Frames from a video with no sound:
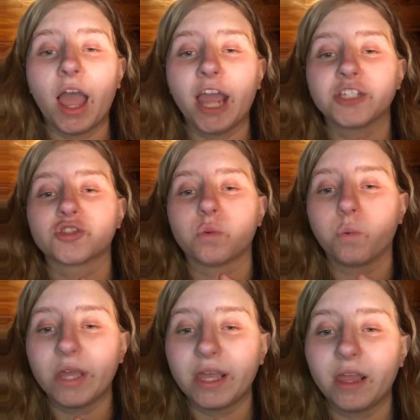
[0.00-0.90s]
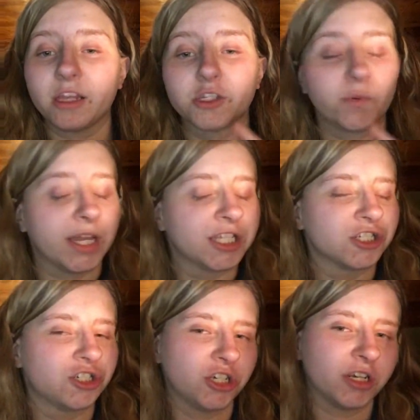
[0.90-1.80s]
a twin
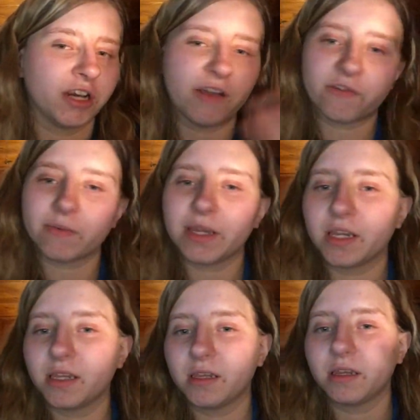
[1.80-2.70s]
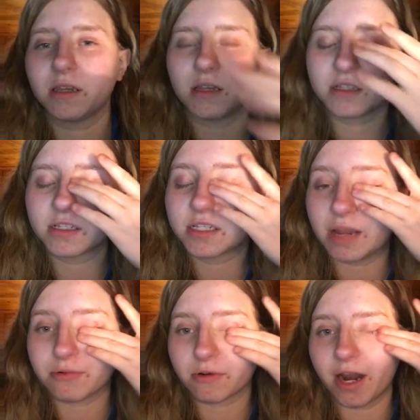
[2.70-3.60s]
should never be
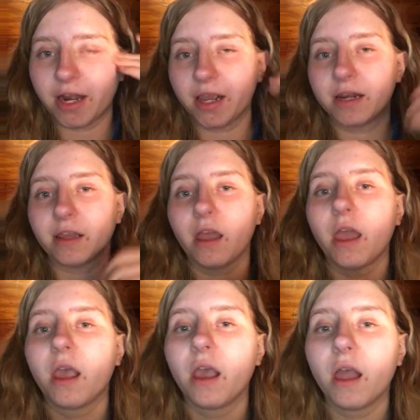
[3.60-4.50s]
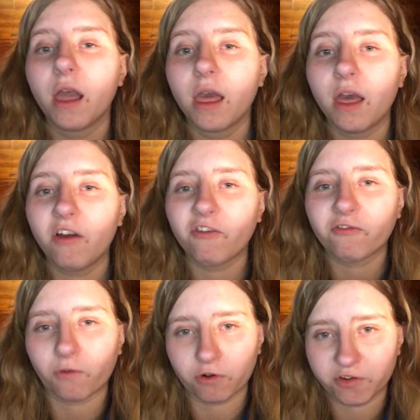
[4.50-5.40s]
separated
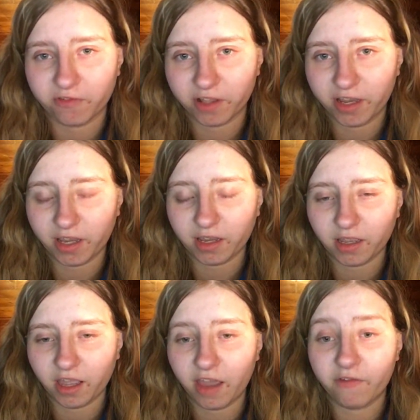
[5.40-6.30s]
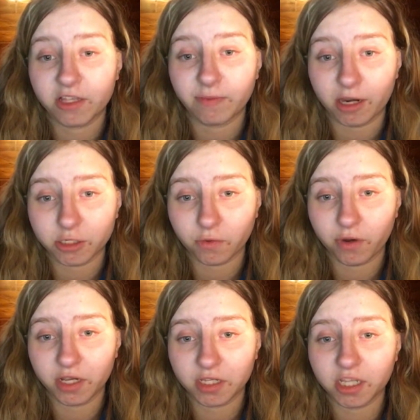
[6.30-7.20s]
forcefully. If it's by
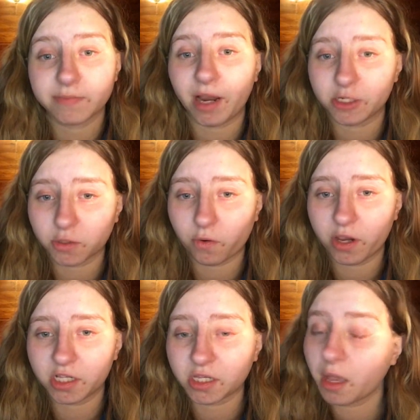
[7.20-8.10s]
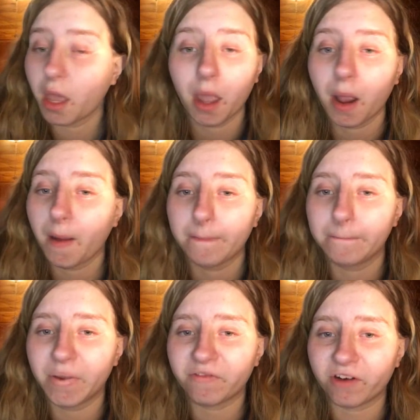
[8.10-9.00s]
choice, it's by choice.
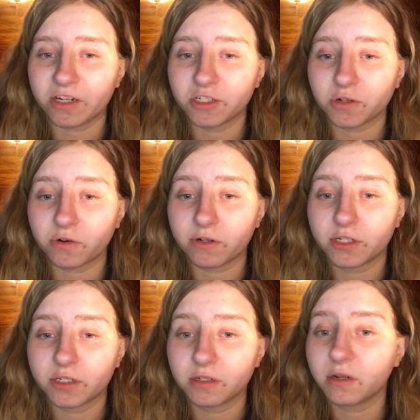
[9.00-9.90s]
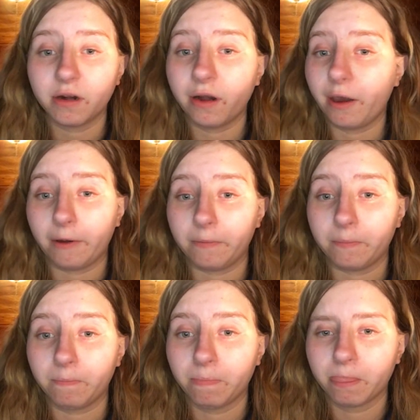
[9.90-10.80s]
But Fred and George, no.
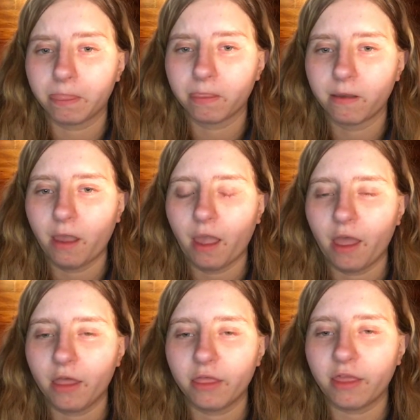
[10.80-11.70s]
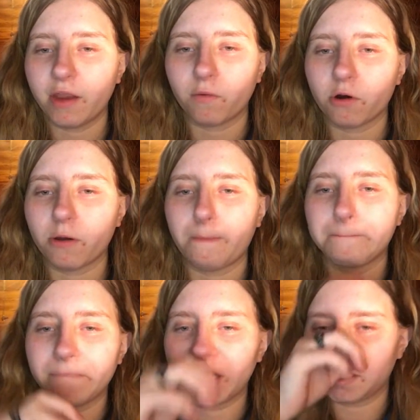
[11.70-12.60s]
They
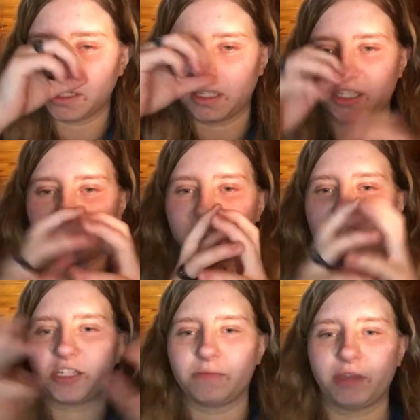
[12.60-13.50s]
weren't meant to